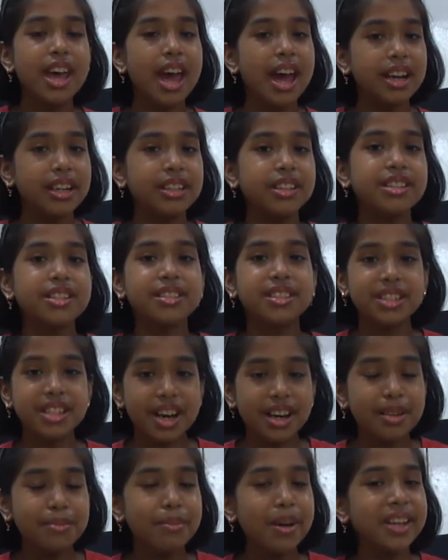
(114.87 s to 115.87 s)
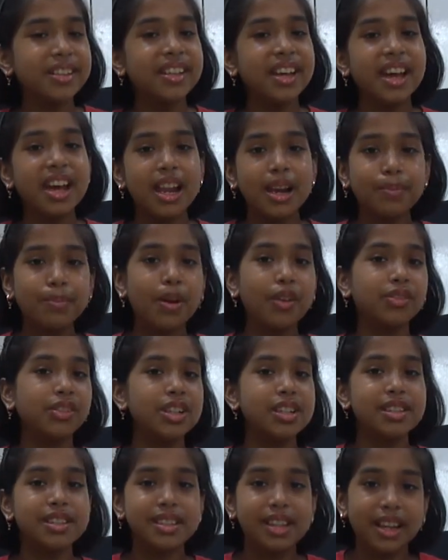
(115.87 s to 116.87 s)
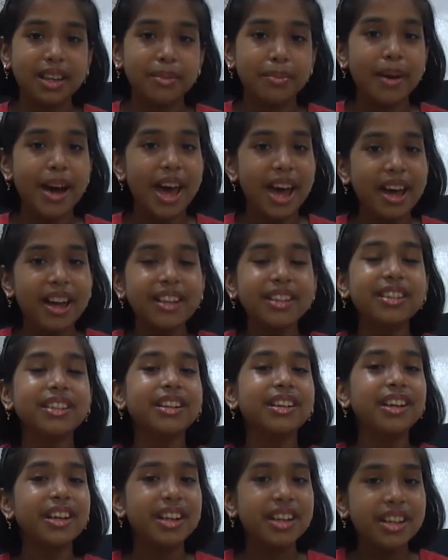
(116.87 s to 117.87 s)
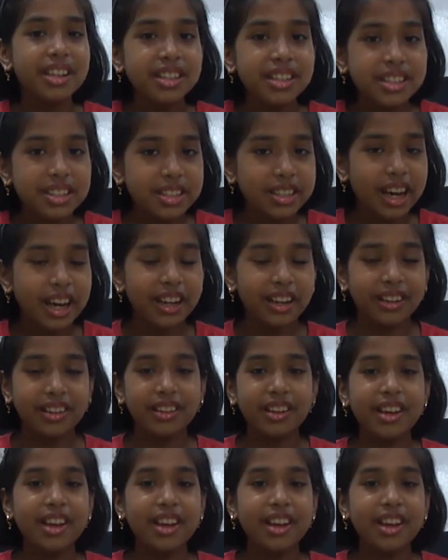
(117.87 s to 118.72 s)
and it is done by the help of the stigma and style.